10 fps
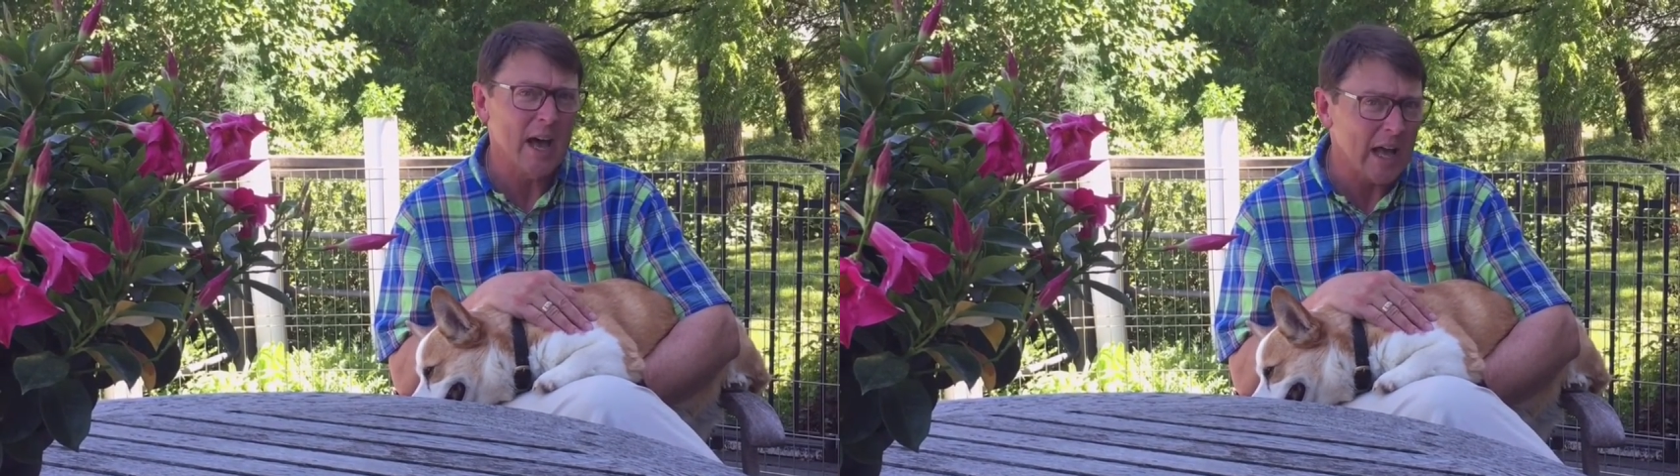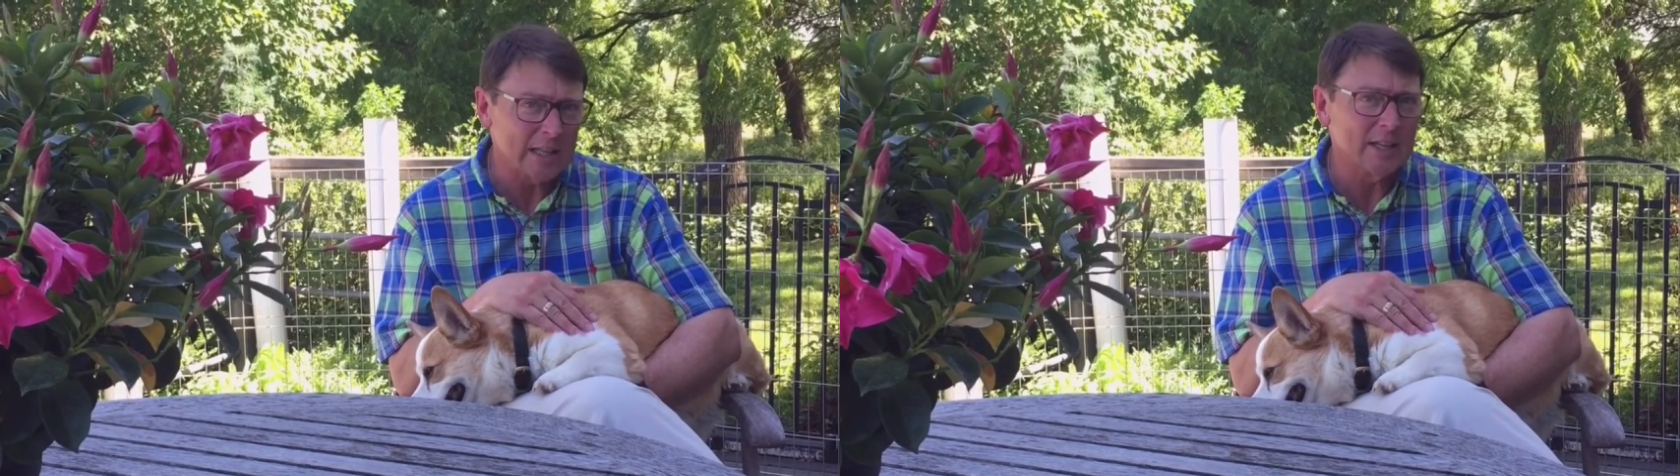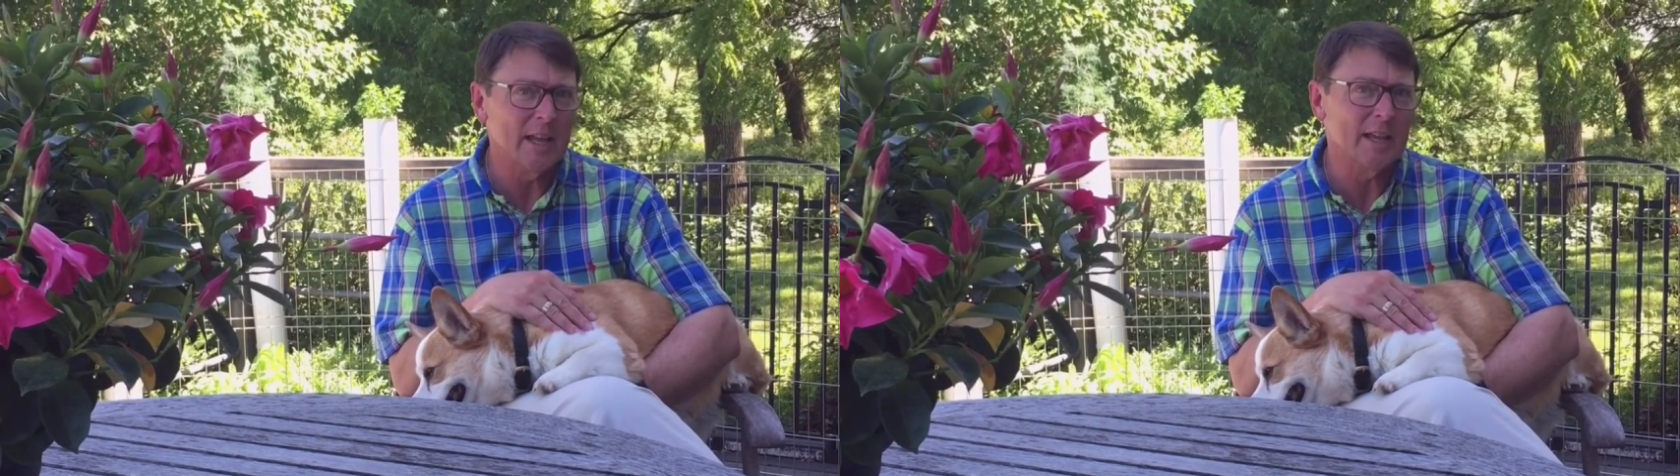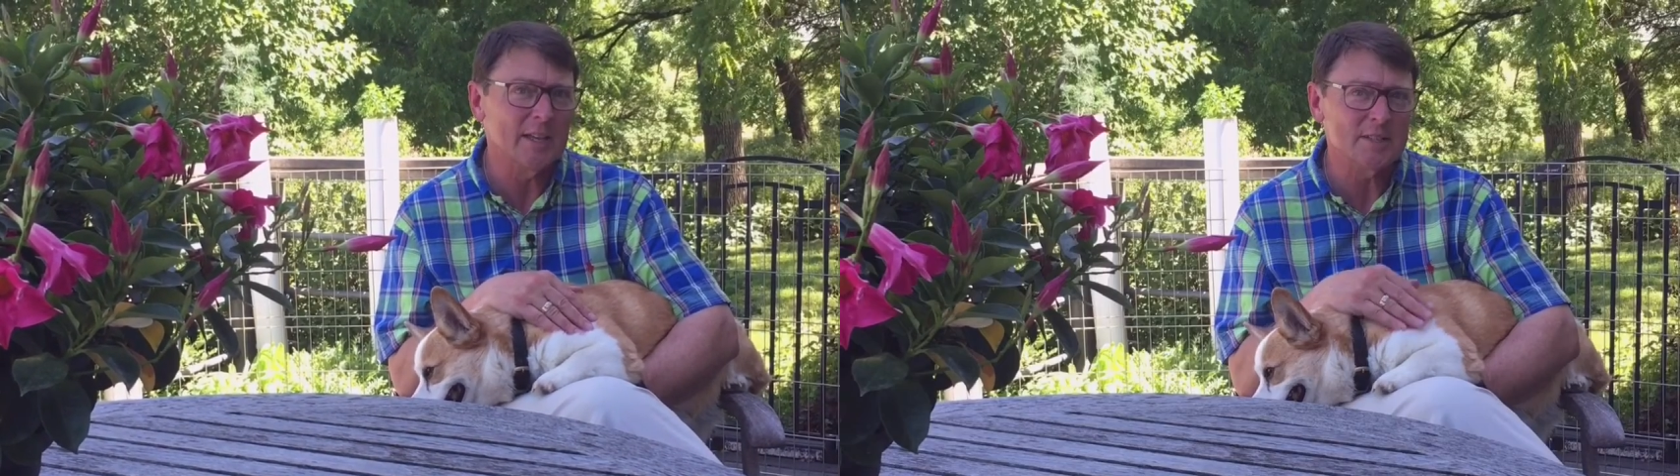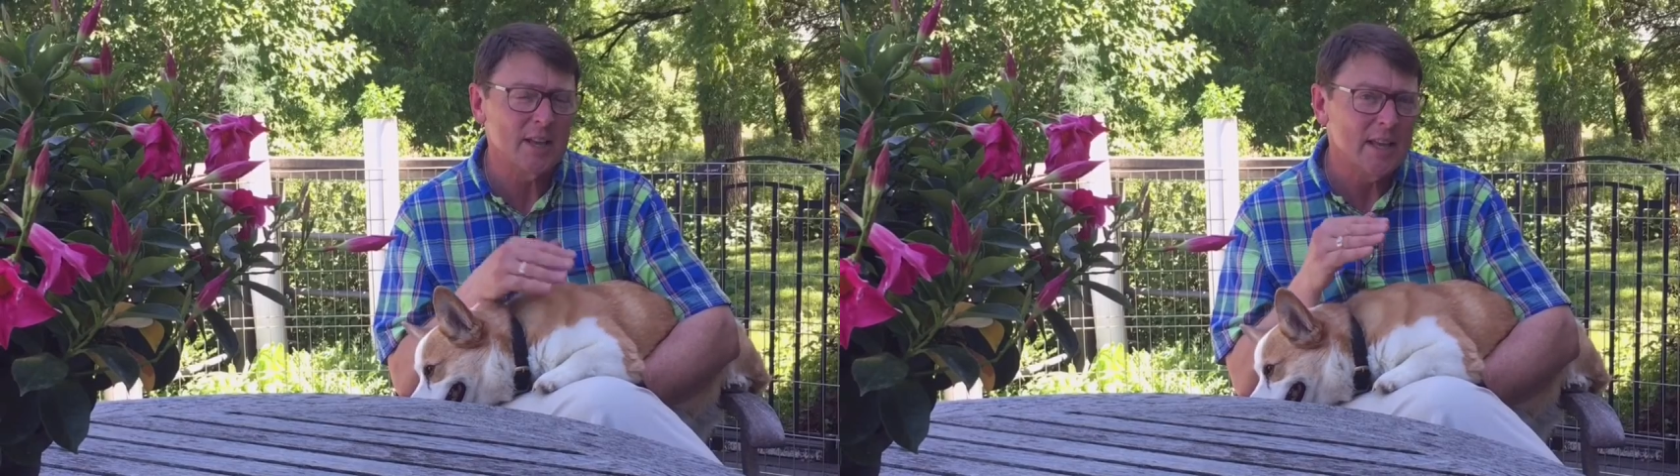
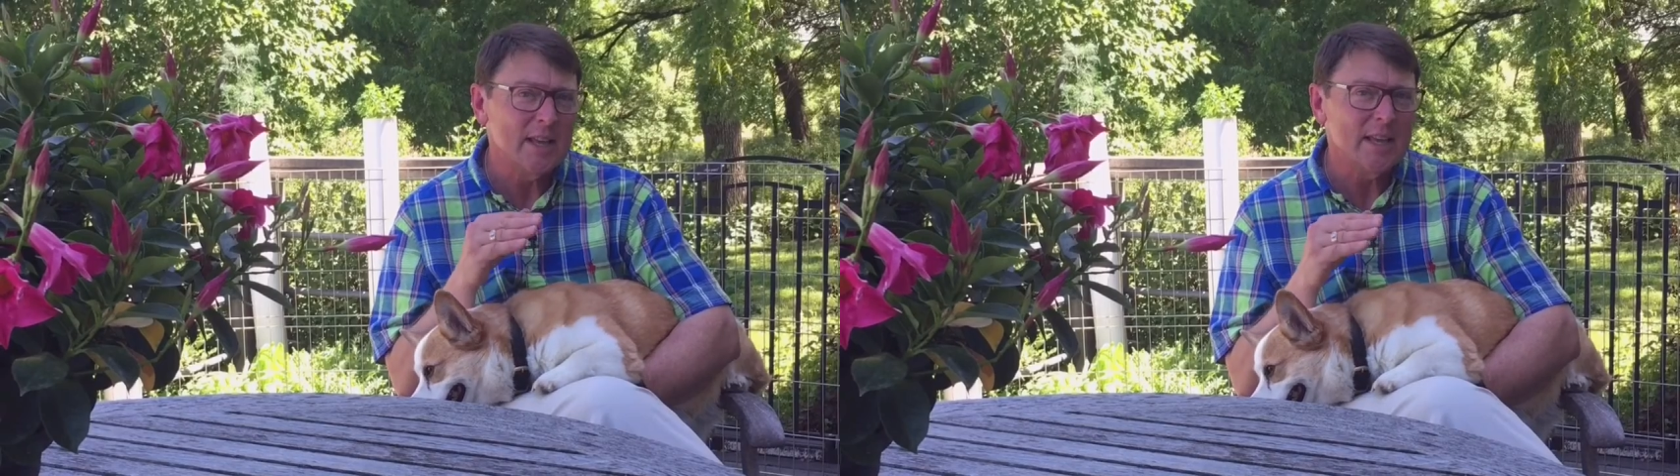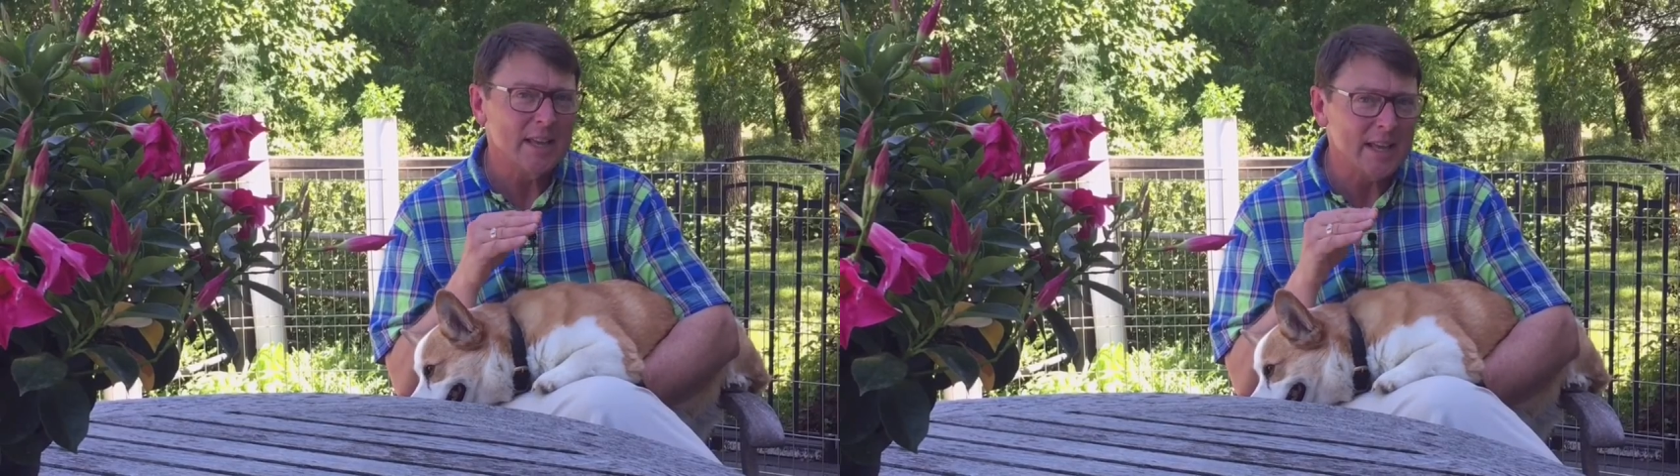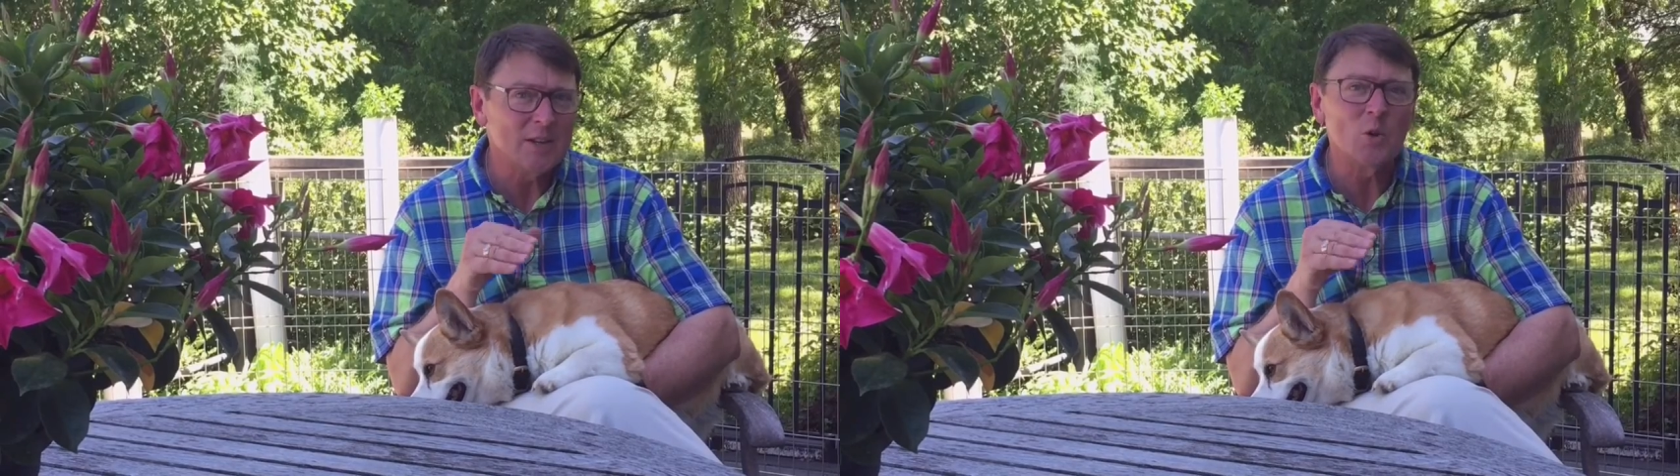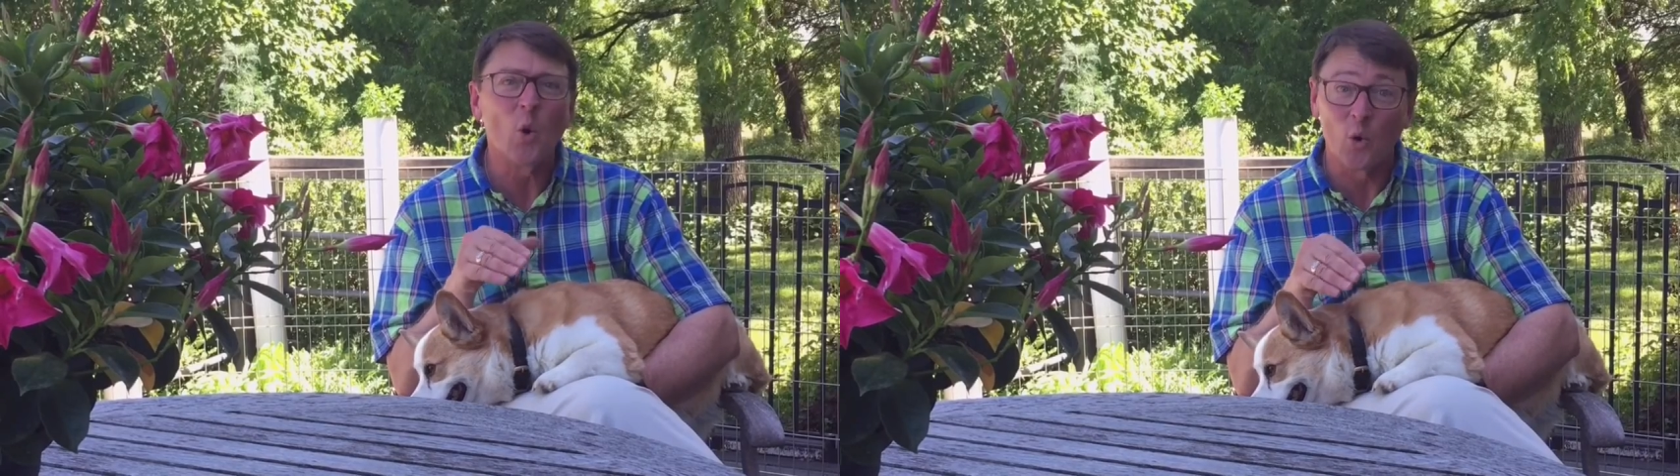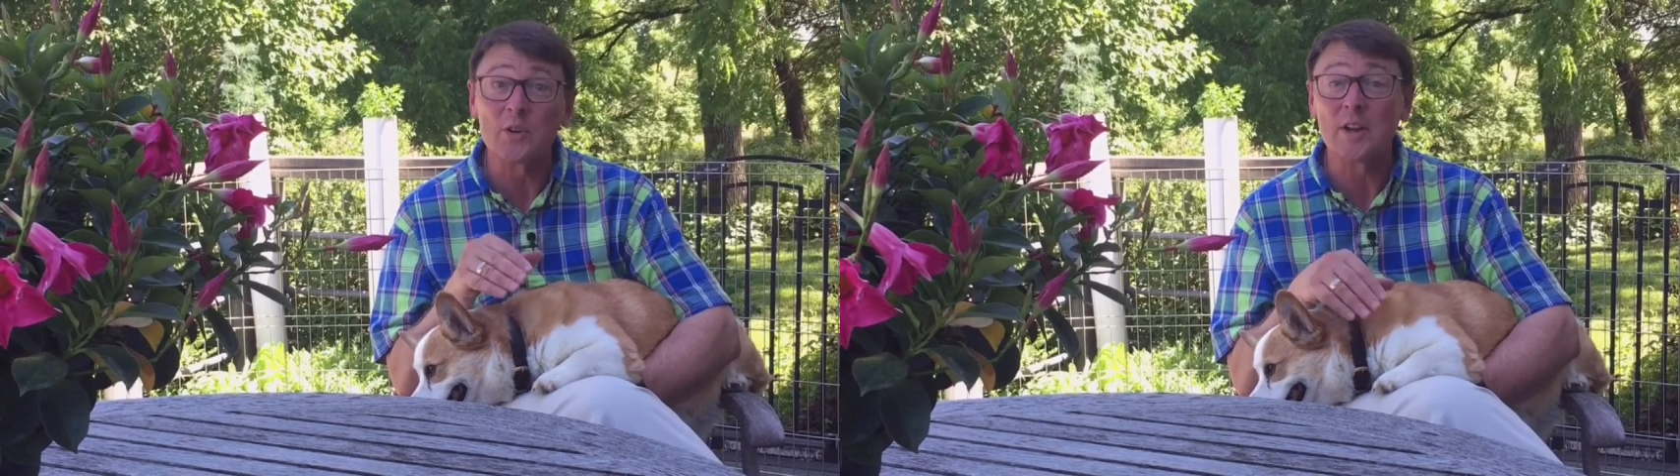holidays in
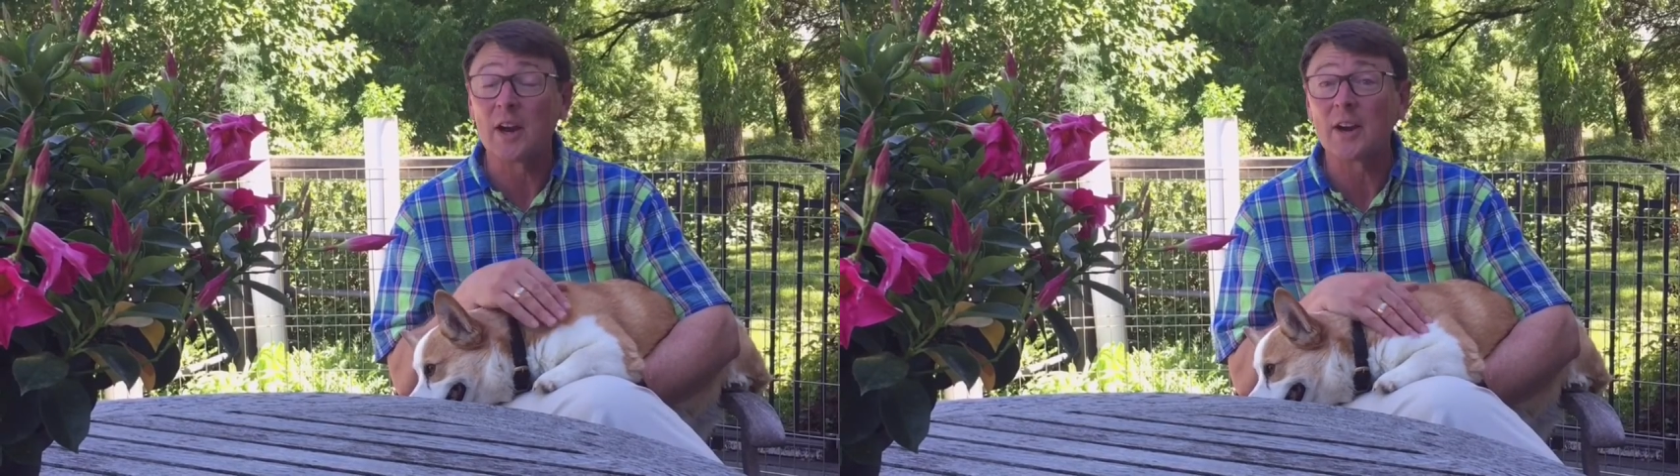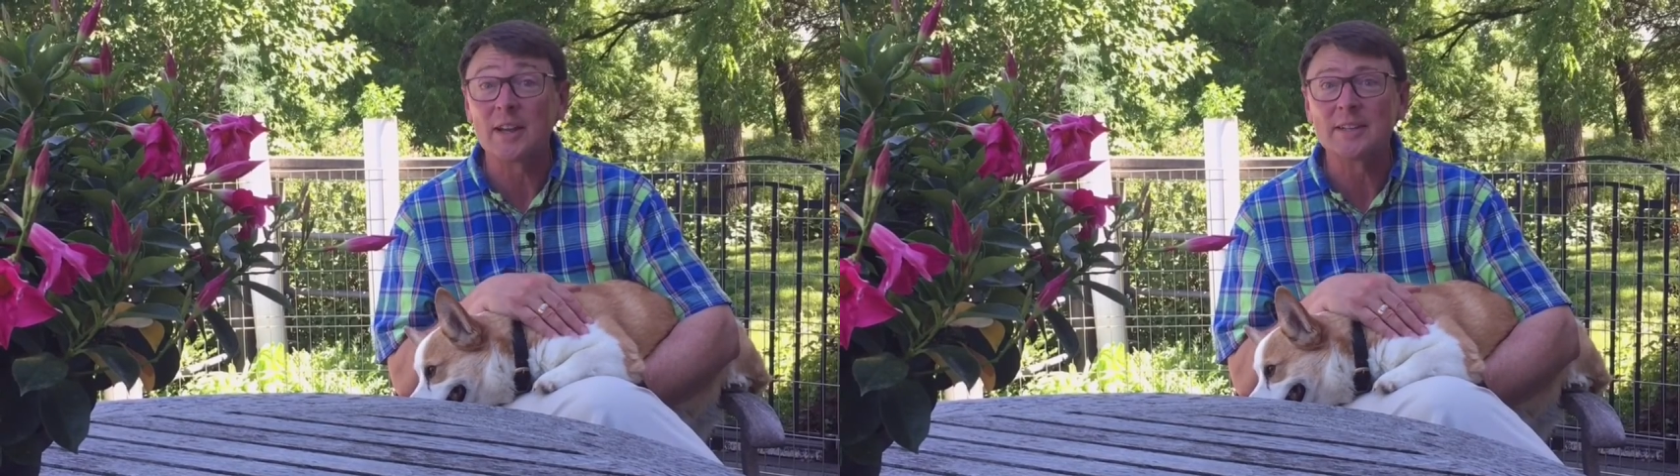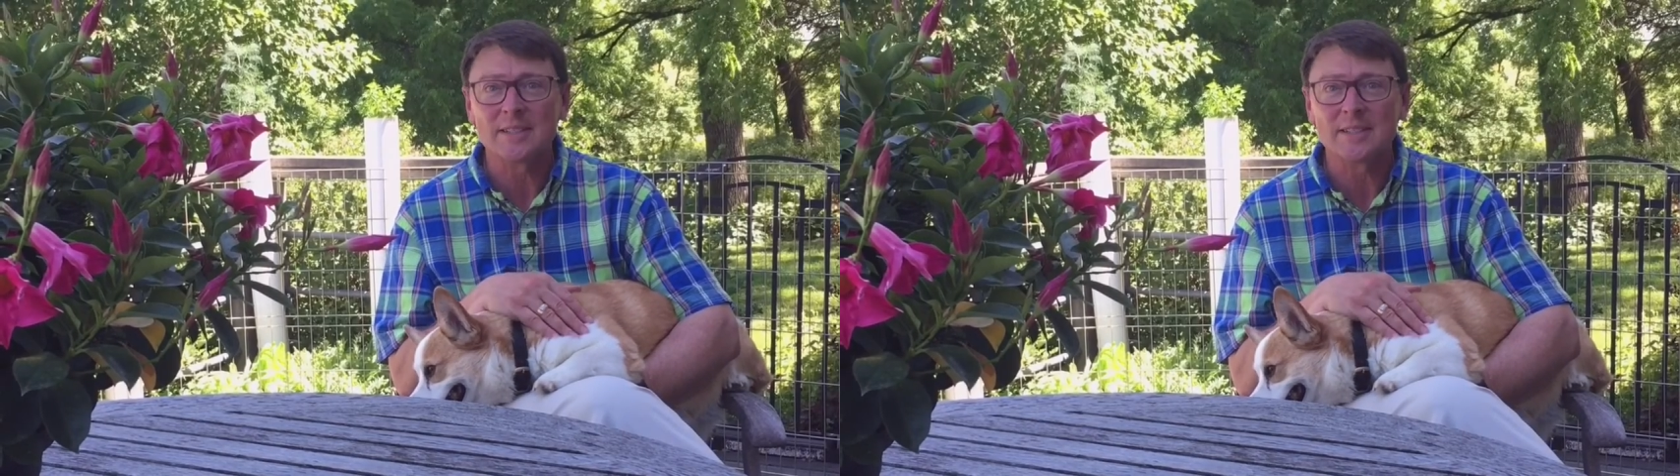ordinary